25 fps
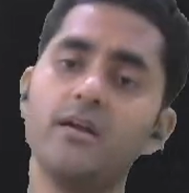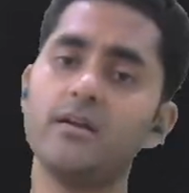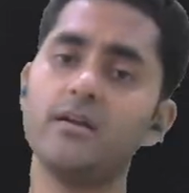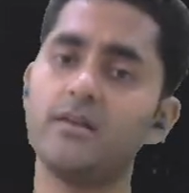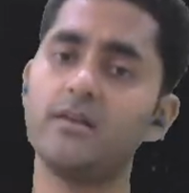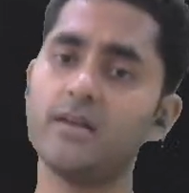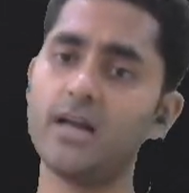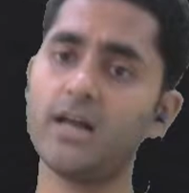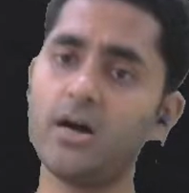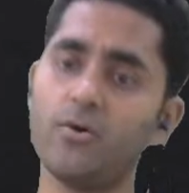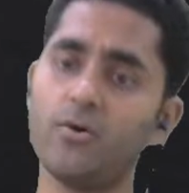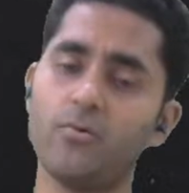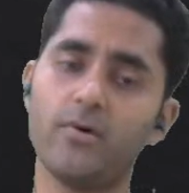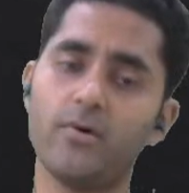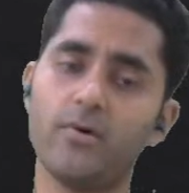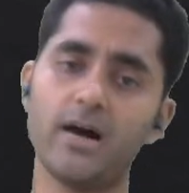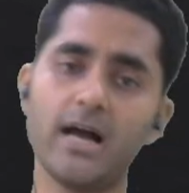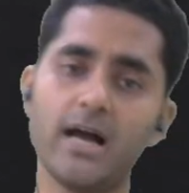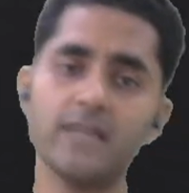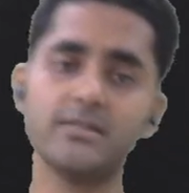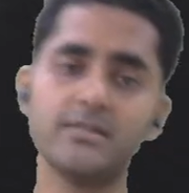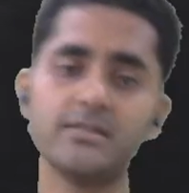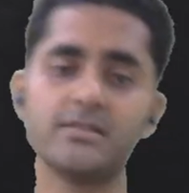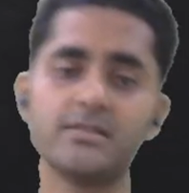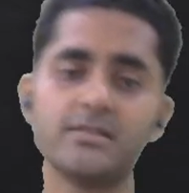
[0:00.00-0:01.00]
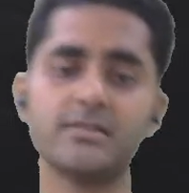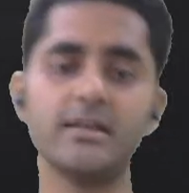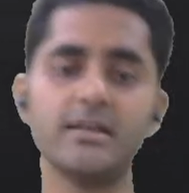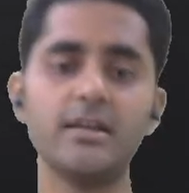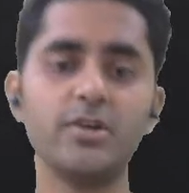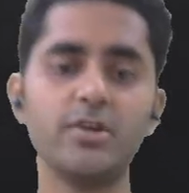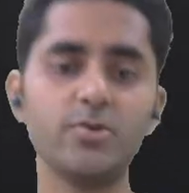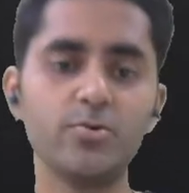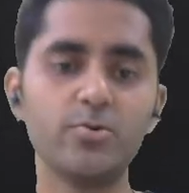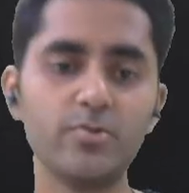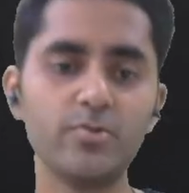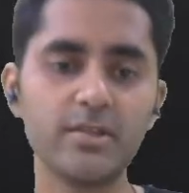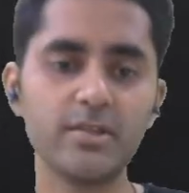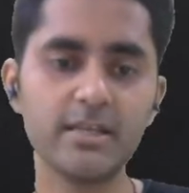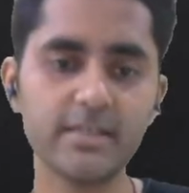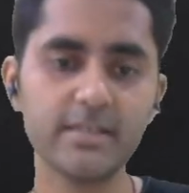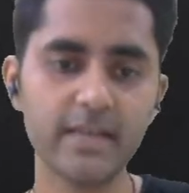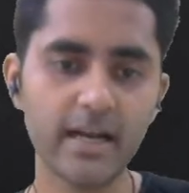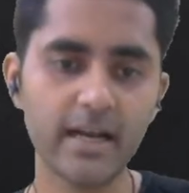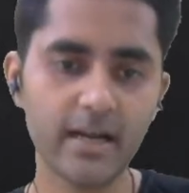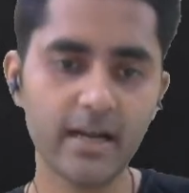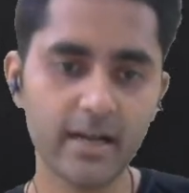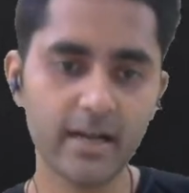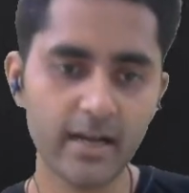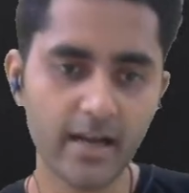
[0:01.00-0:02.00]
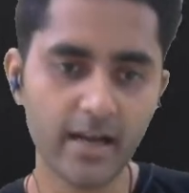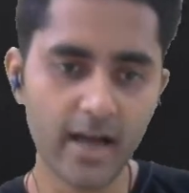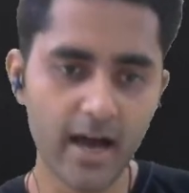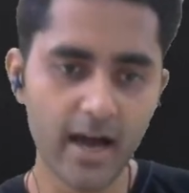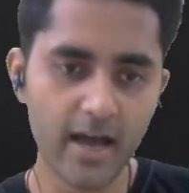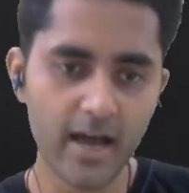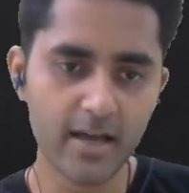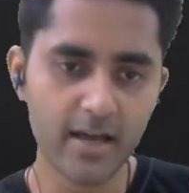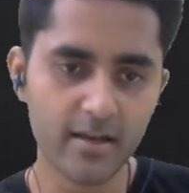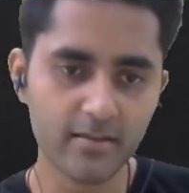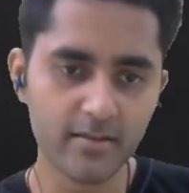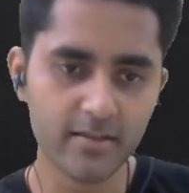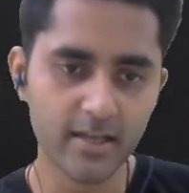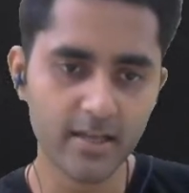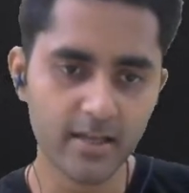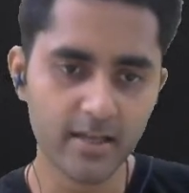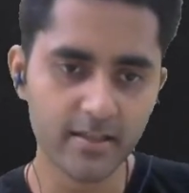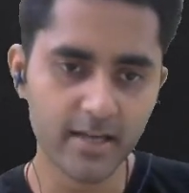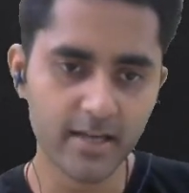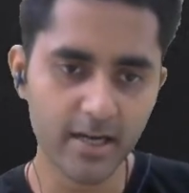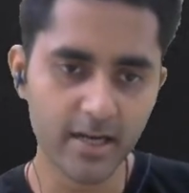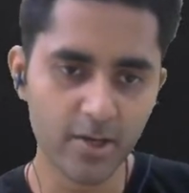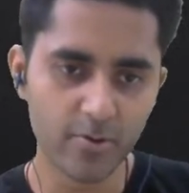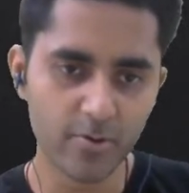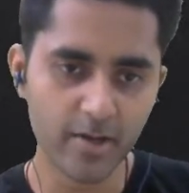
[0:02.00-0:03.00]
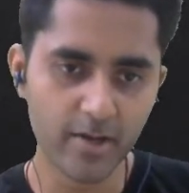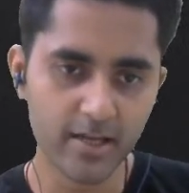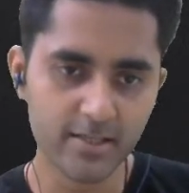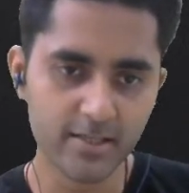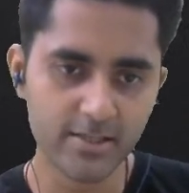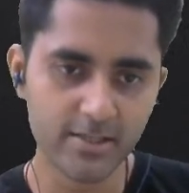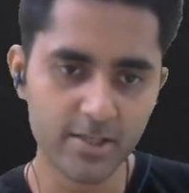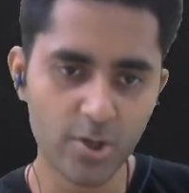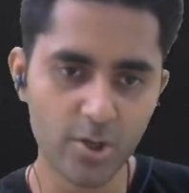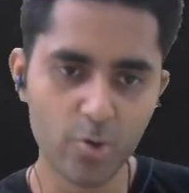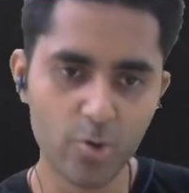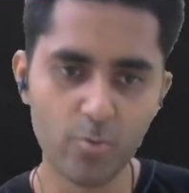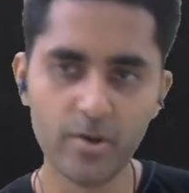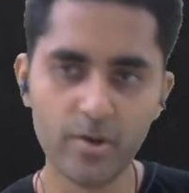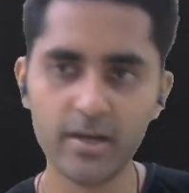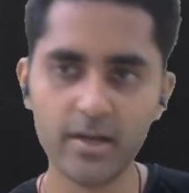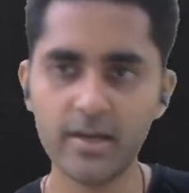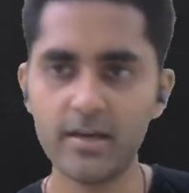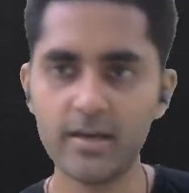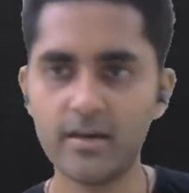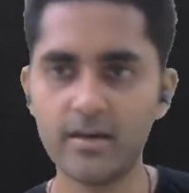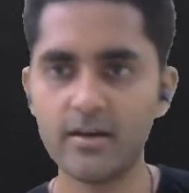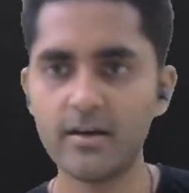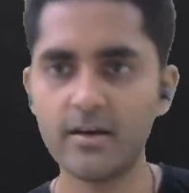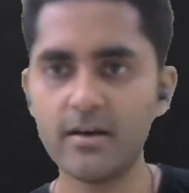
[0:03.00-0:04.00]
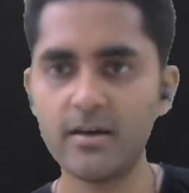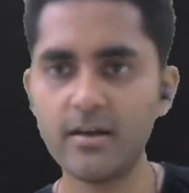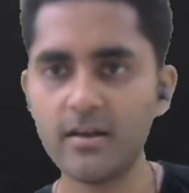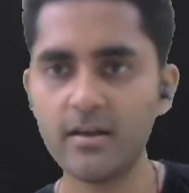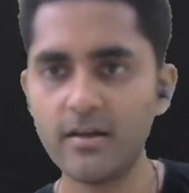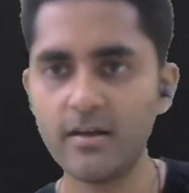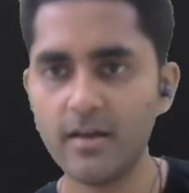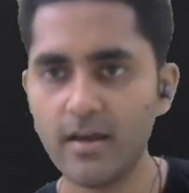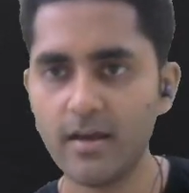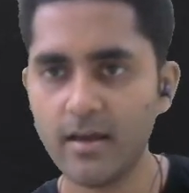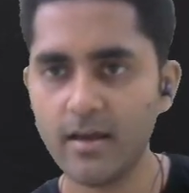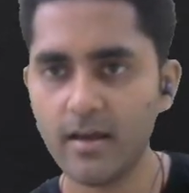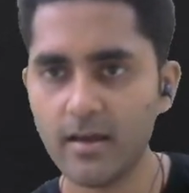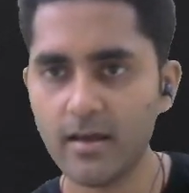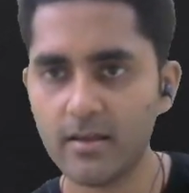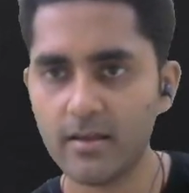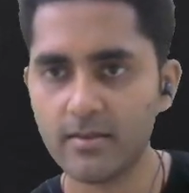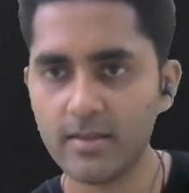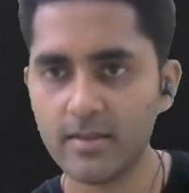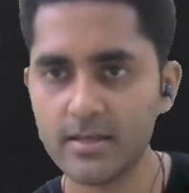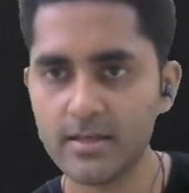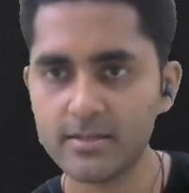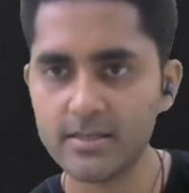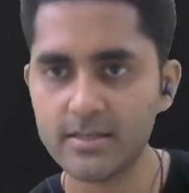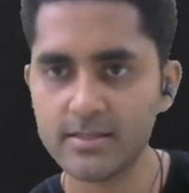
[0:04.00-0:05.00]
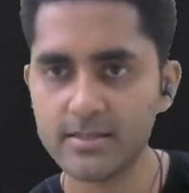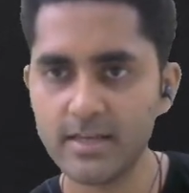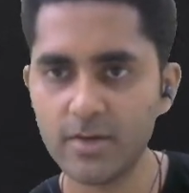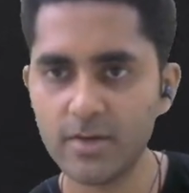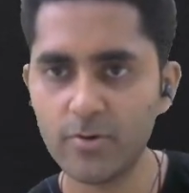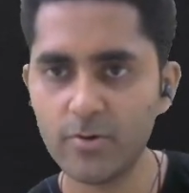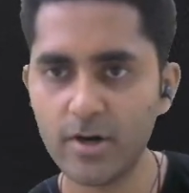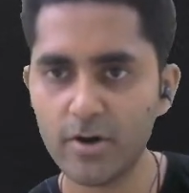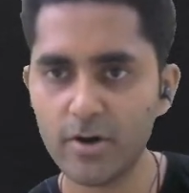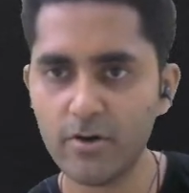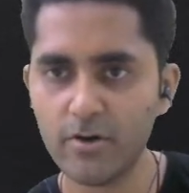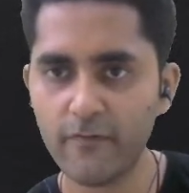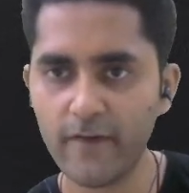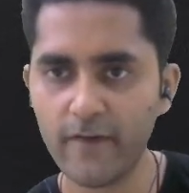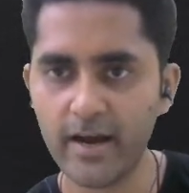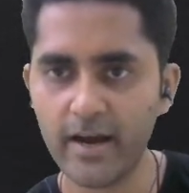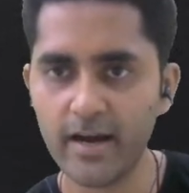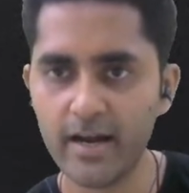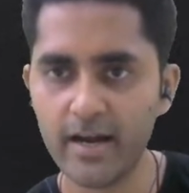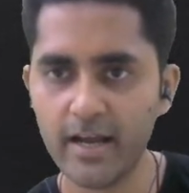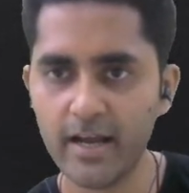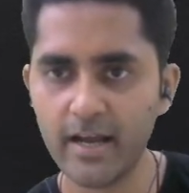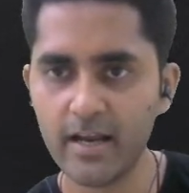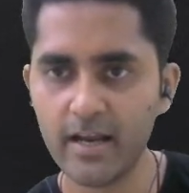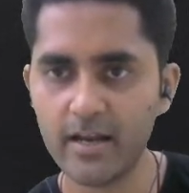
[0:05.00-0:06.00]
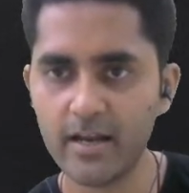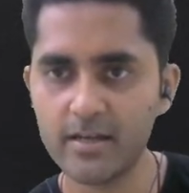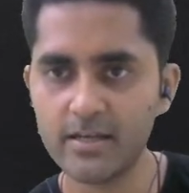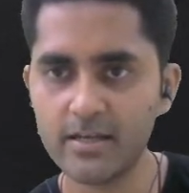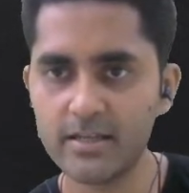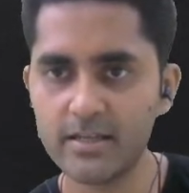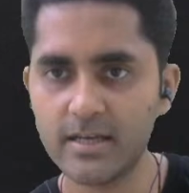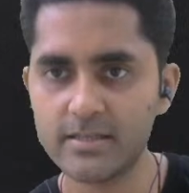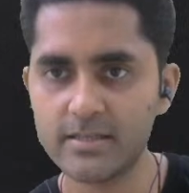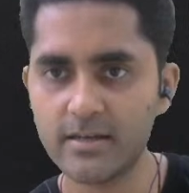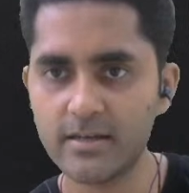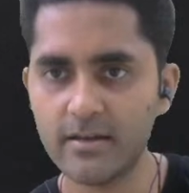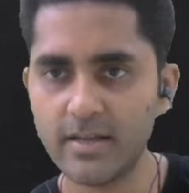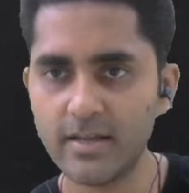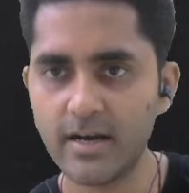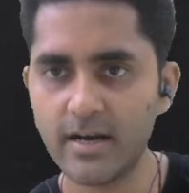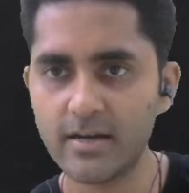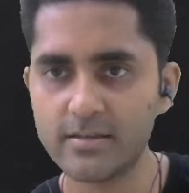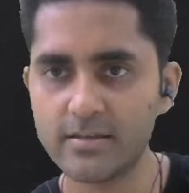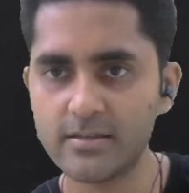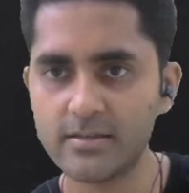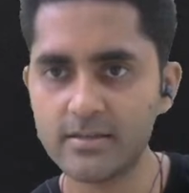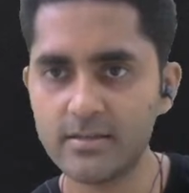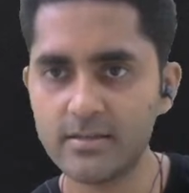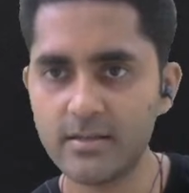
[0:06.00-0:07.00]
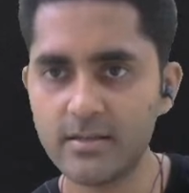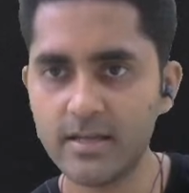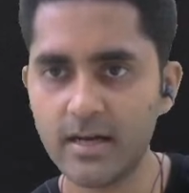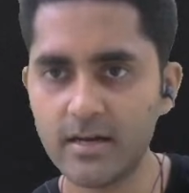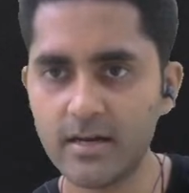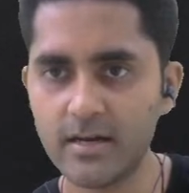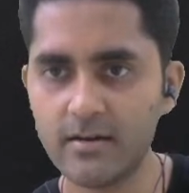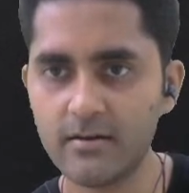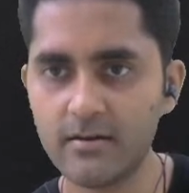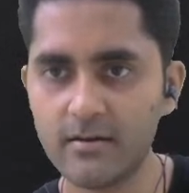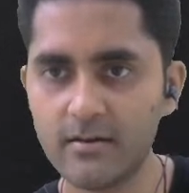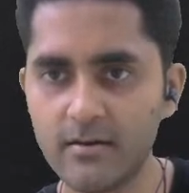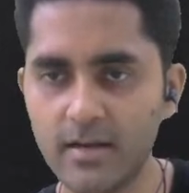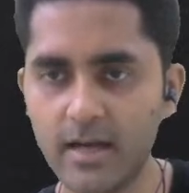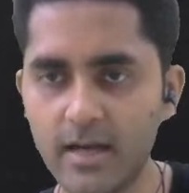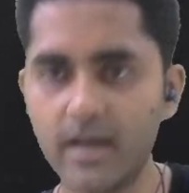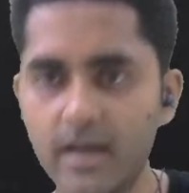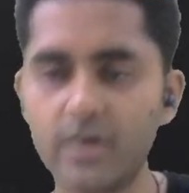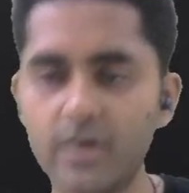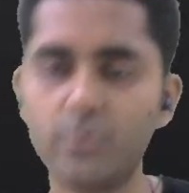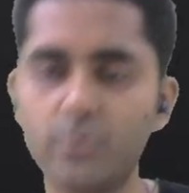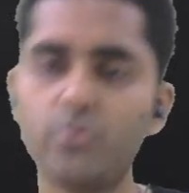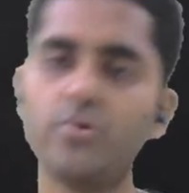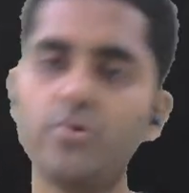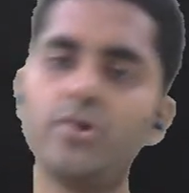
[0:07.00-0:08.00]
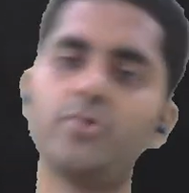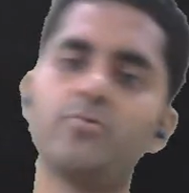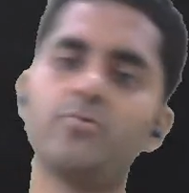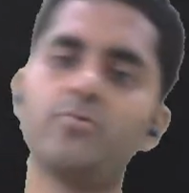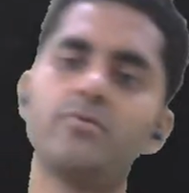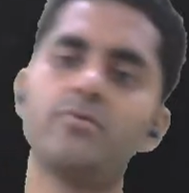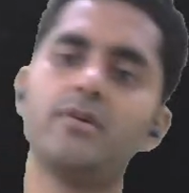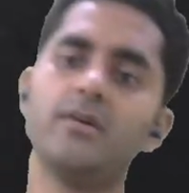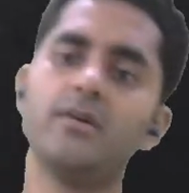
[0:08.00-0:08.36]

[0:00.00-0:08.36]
Now I'll just tell you, this entire thing that you can see over here, this is the unit of kinetic energy that I told you.